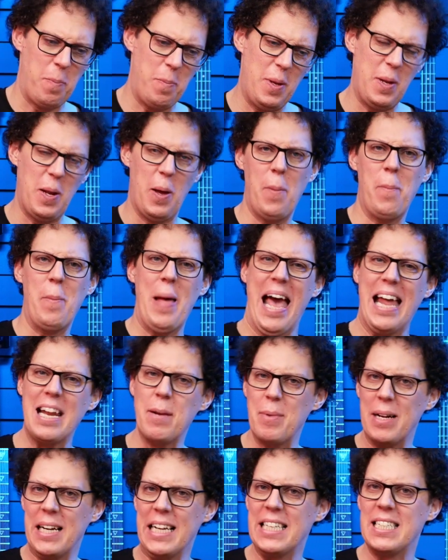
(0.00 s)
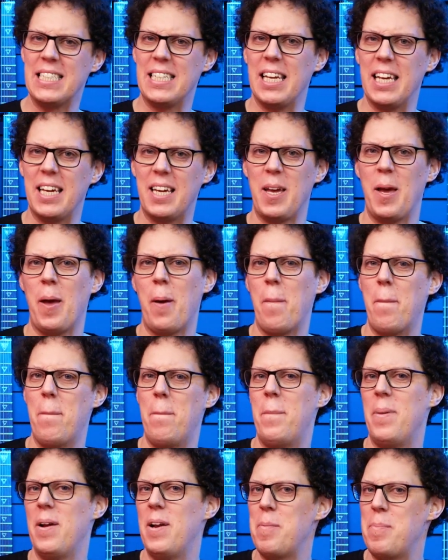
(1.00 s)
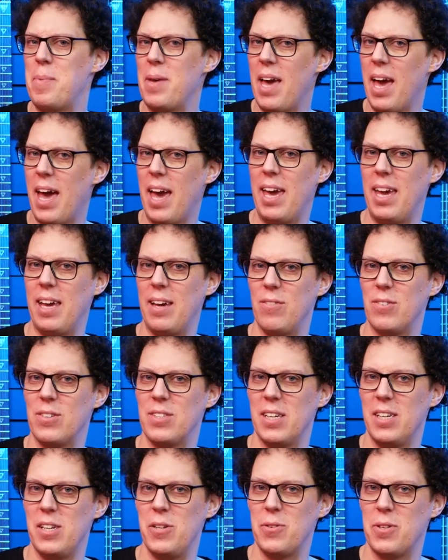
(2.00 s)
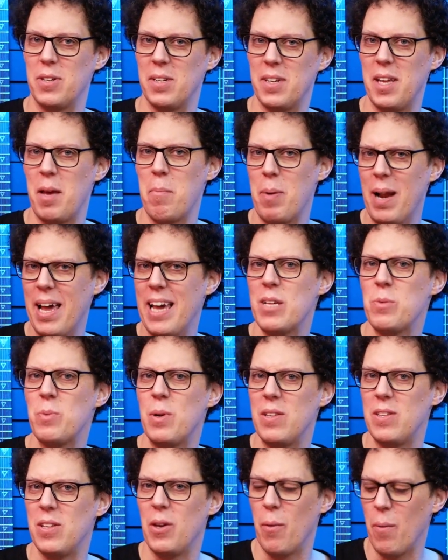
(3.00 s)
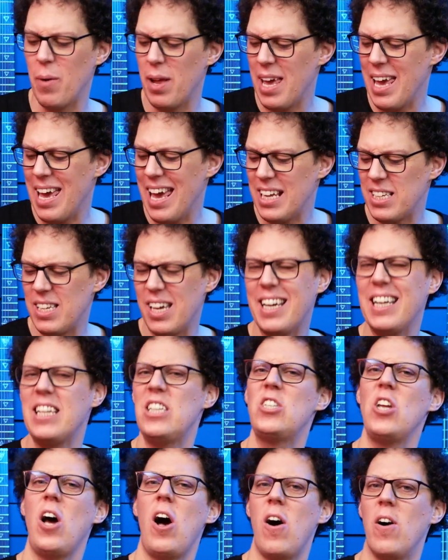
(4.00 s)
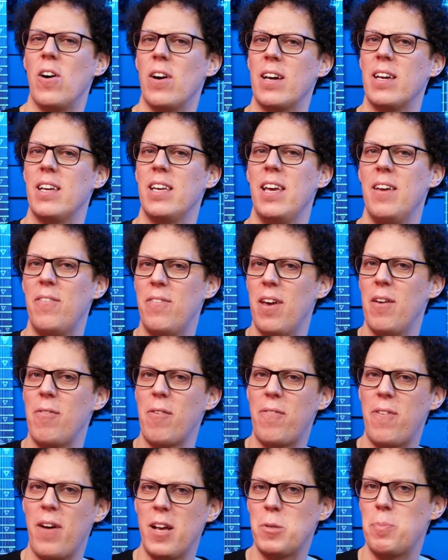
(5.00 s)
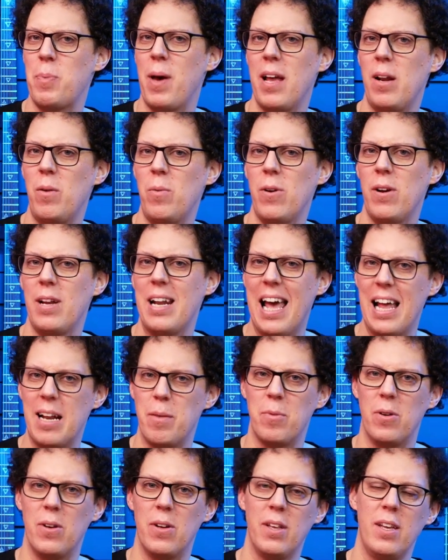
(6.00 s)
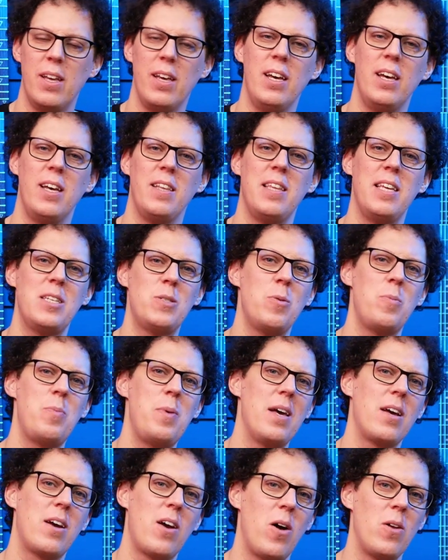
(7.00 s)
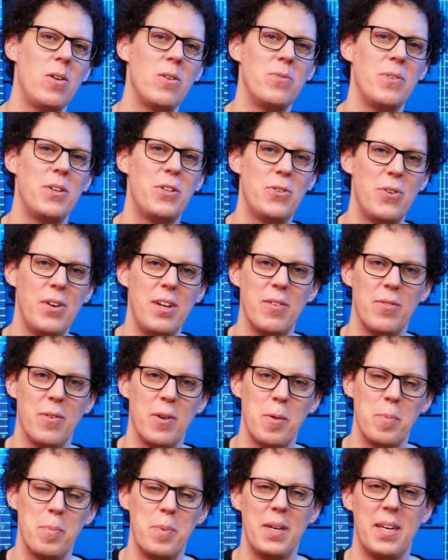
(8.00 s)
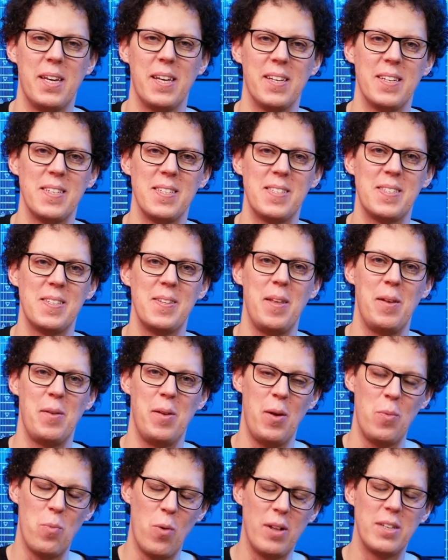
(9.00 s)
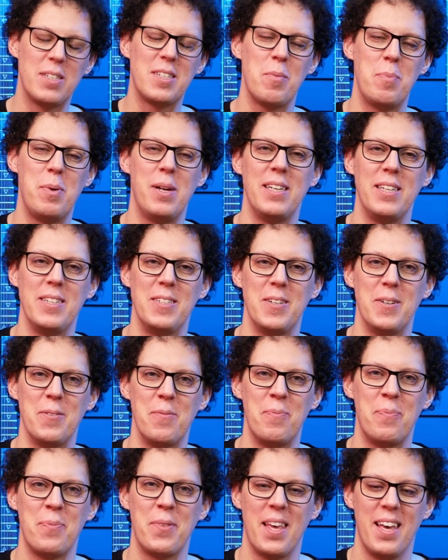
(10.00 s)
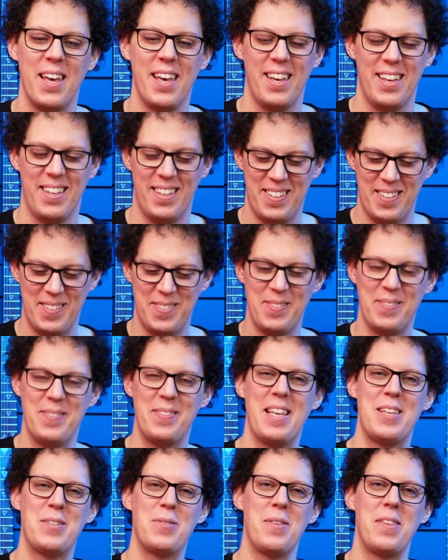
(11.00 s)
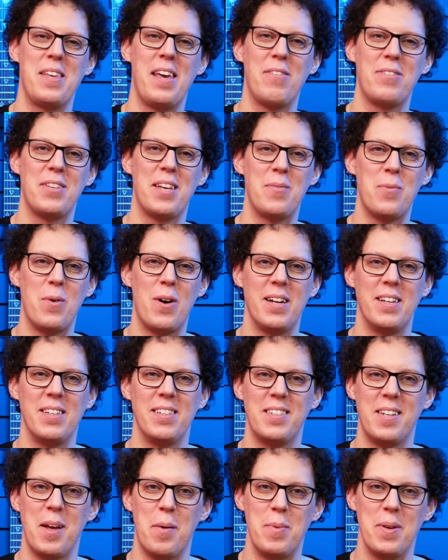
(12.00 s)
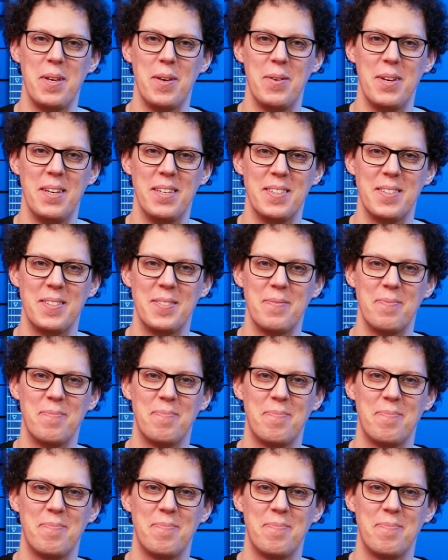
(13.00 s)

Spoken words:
animalistic, but it behaves and it plays with you. It's like a dog. If a fuzz pedal were an animal, this would be a golden retriever because it wants to please you. That's what the FZ-1W is.